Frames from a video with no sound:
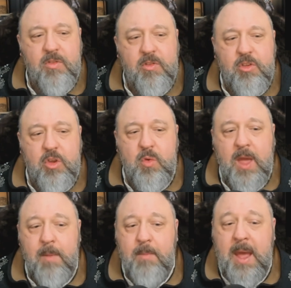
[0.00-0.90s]
You
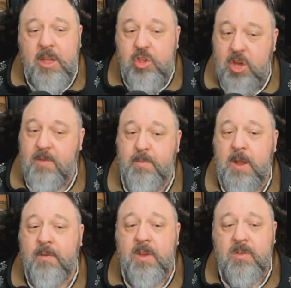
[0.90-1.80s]
can buy just
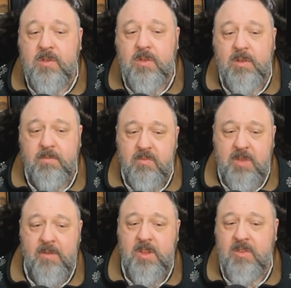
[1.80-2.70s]
breakfasts,
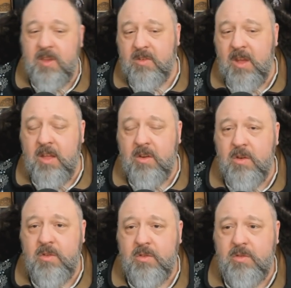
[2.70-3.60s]

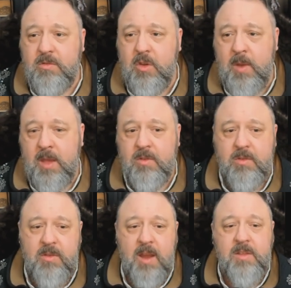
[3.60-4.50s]
$76
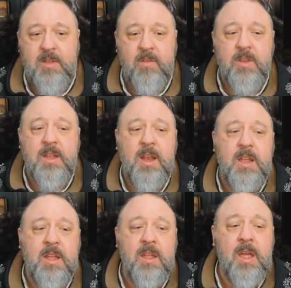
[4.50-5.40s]
US, $97
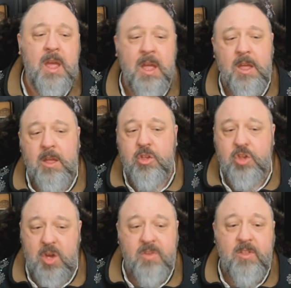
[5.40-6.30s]
Canadian,
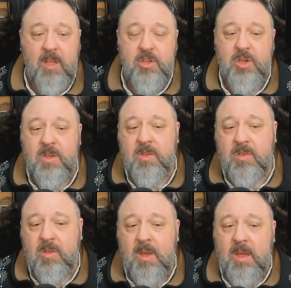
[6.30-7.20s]
just lunches.